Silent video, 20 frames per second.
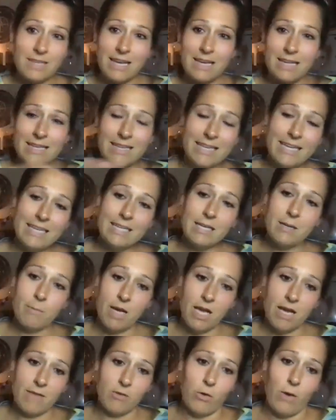Lead and
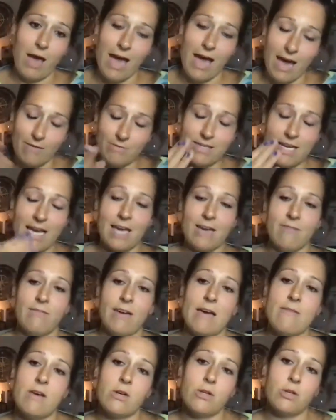above, you have to have
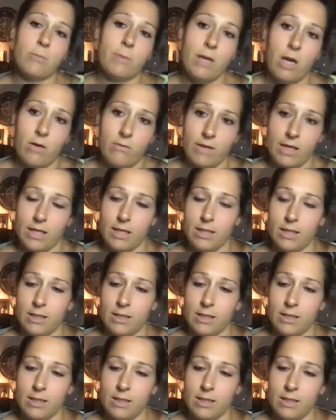500 PRV.